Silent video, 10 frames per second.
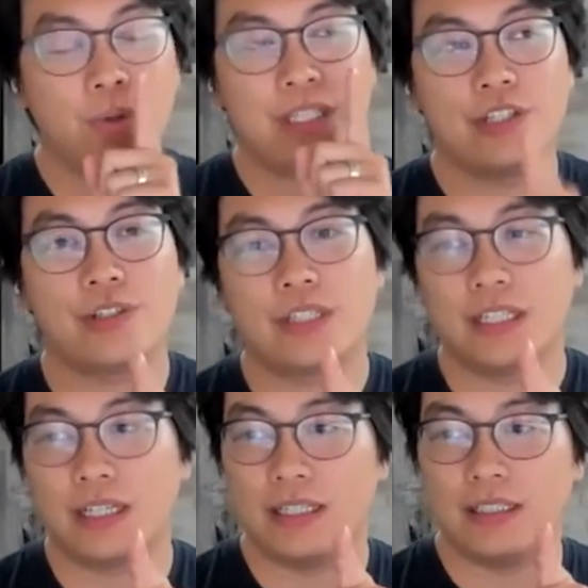What's
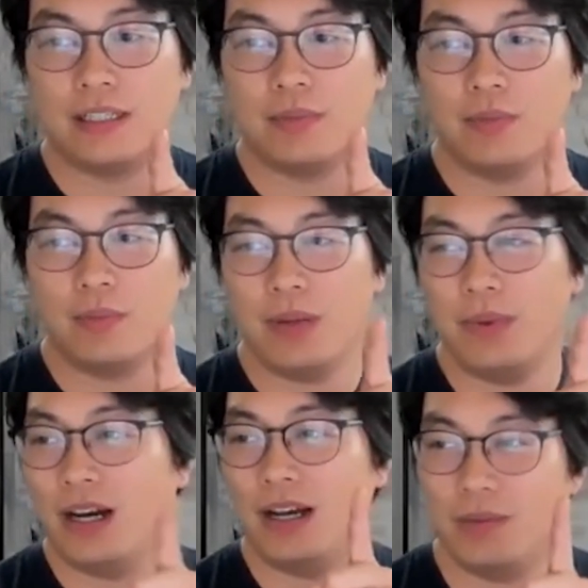interesting is, and
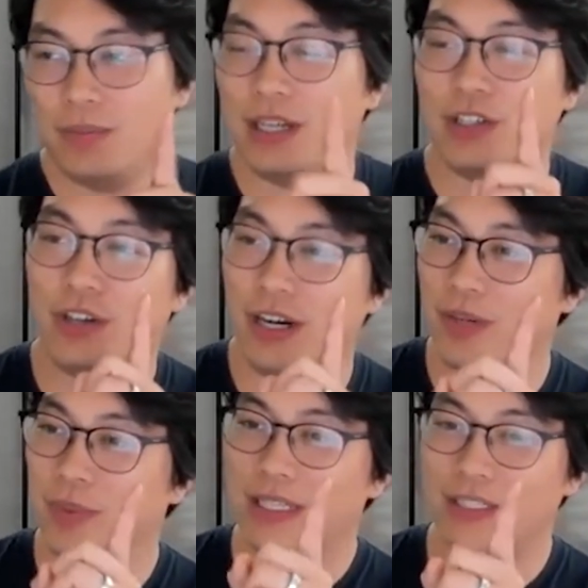maybe I'm not trying
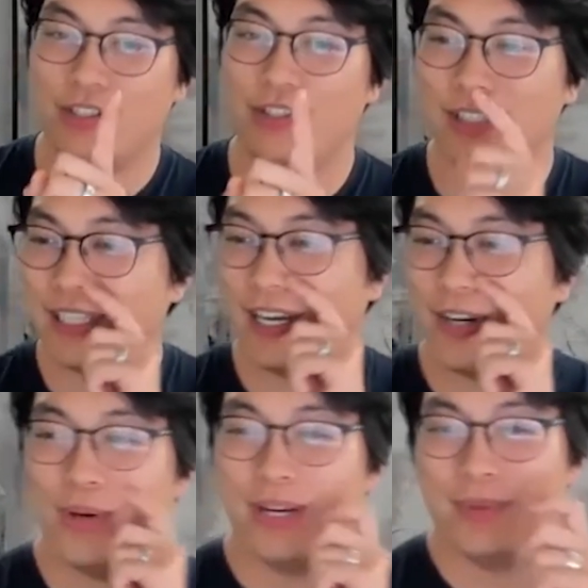to make this a good
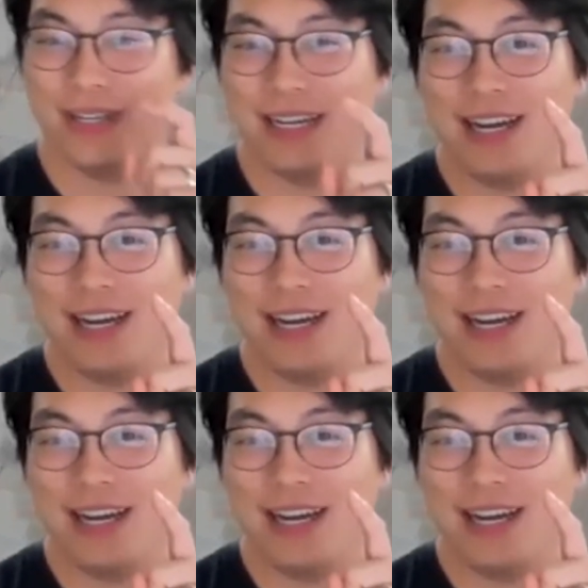segue, but